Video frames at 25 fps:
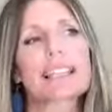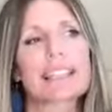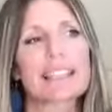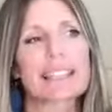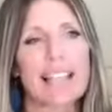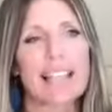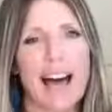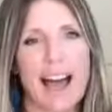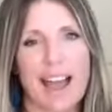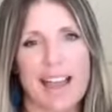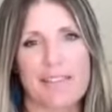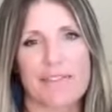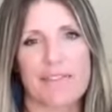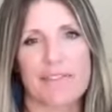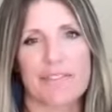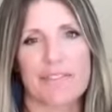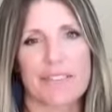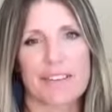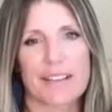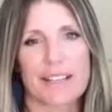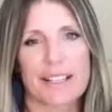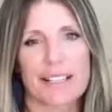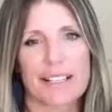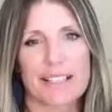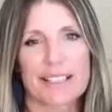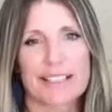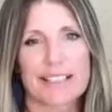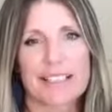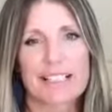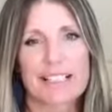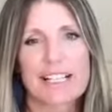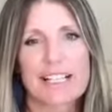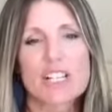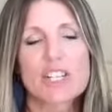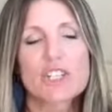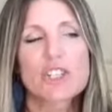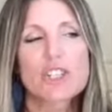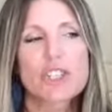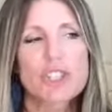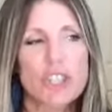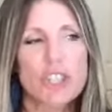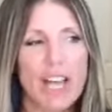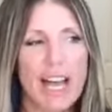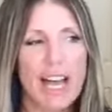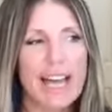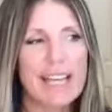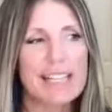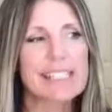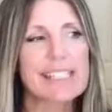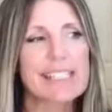life. Mm-hmm.
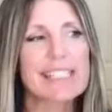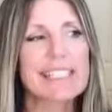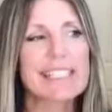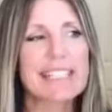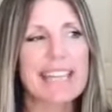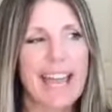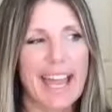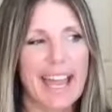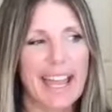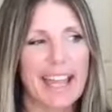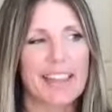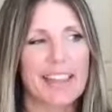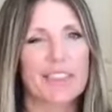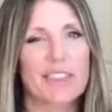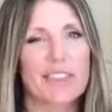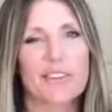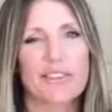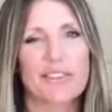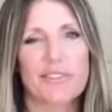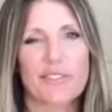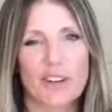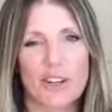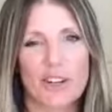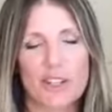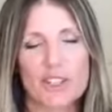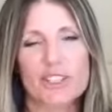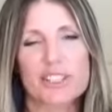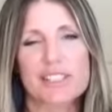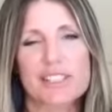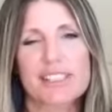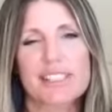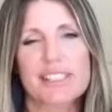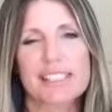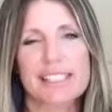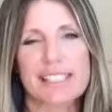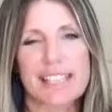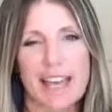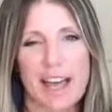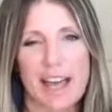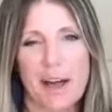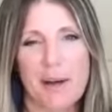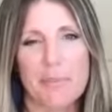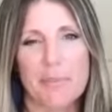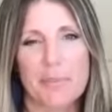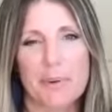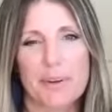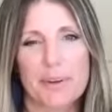Just take the first step.